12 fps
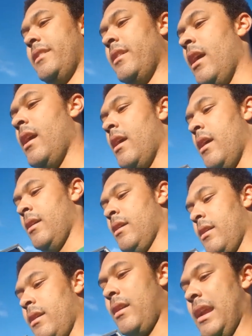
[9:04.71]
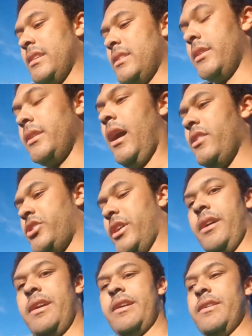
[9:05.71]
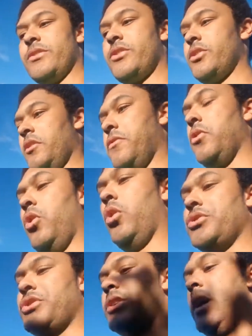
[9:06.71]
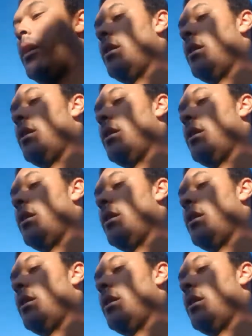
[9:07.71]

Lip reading: it connected to gacha is, of course,